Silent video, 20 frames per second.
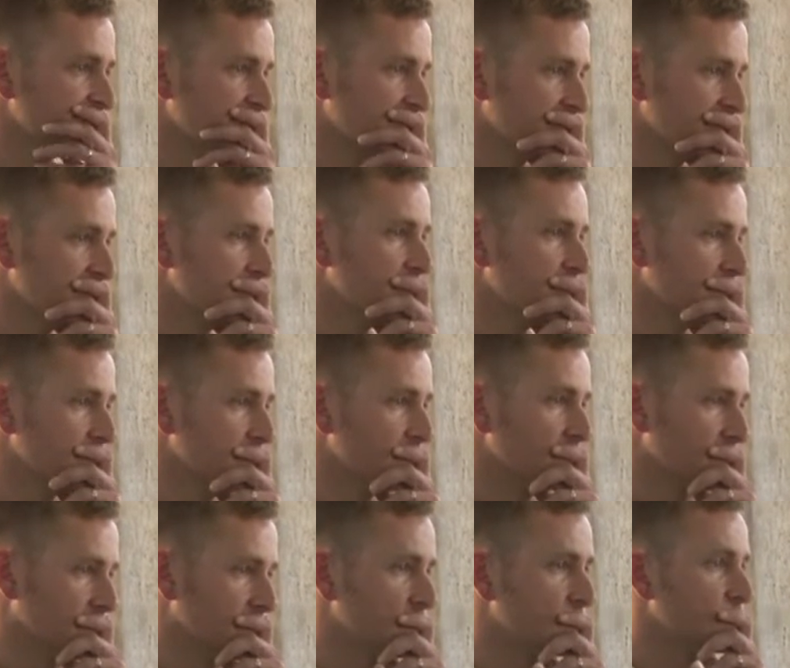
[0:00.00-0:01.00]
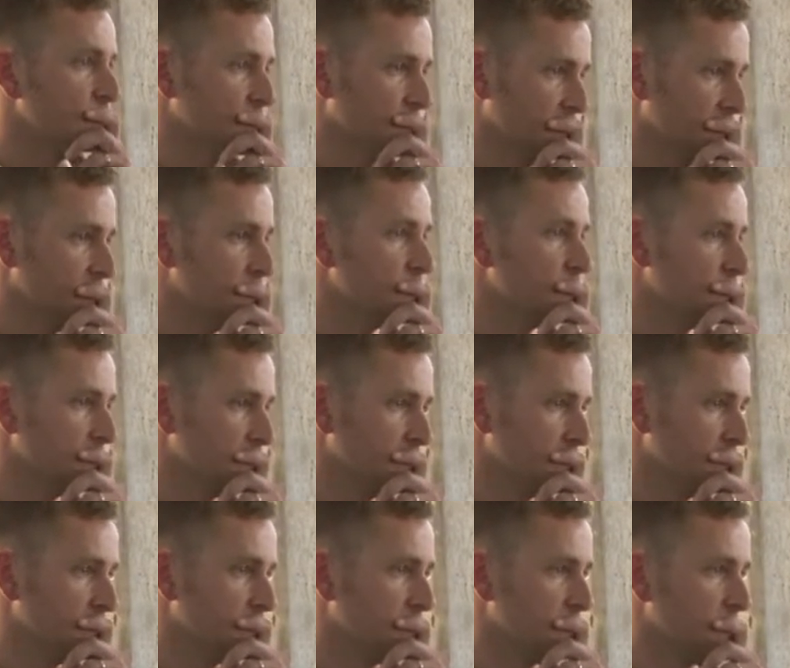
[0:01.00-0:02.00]
on this paper, mm -hmm. you can
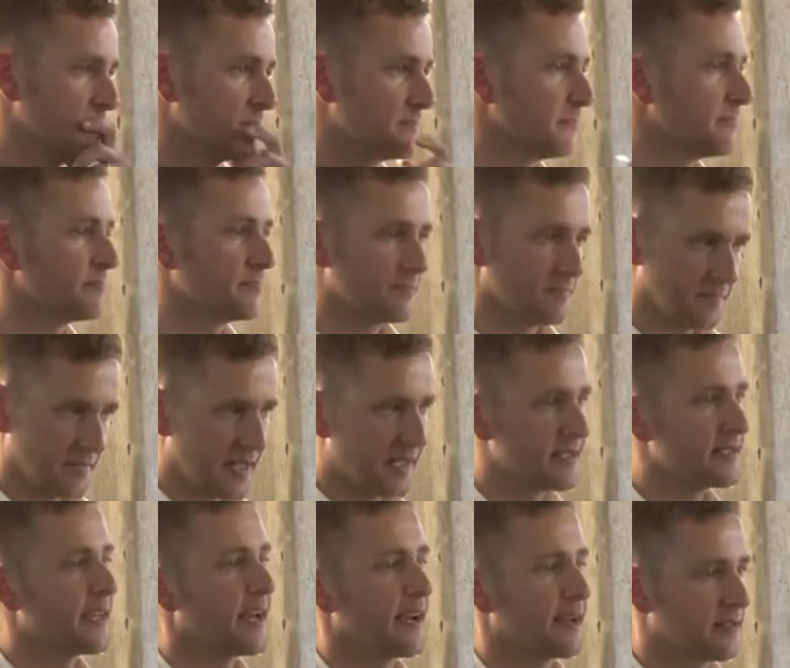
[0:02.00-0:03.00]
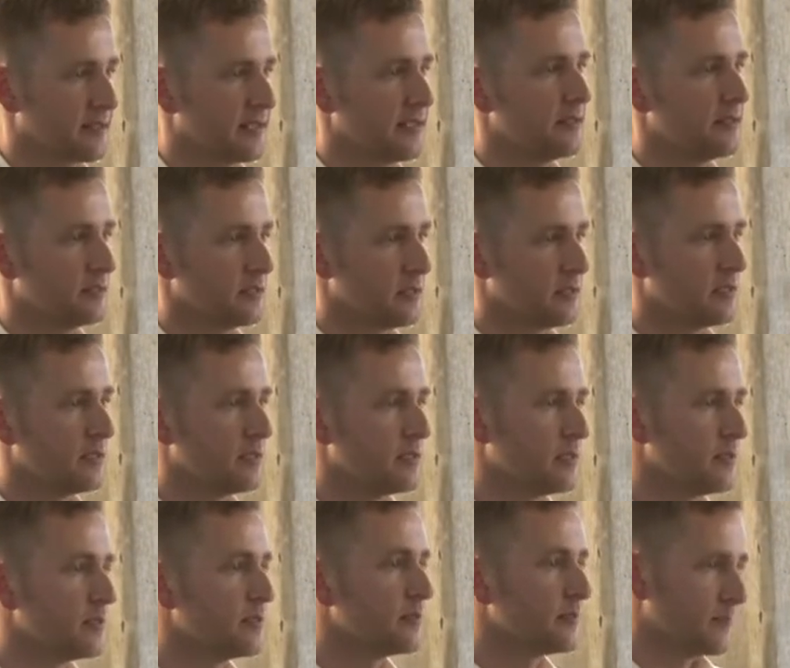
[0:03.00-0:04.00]
audit exactly. their
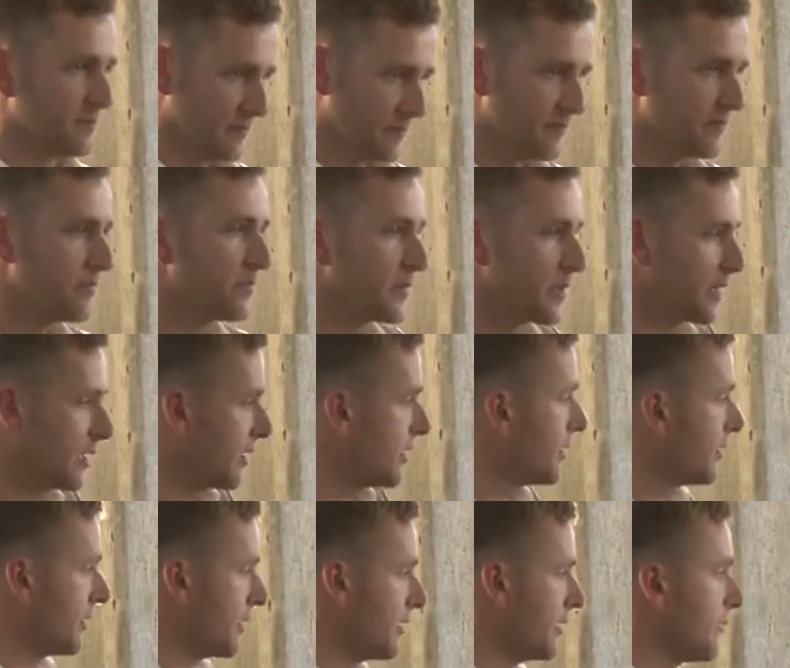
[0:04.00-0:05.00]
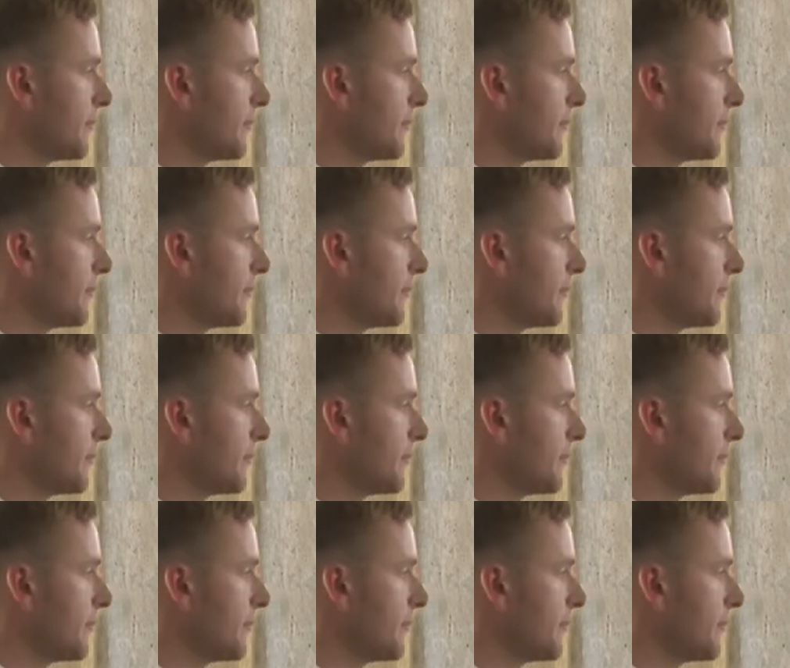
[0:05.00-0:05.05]
engagement with it and say, yeah,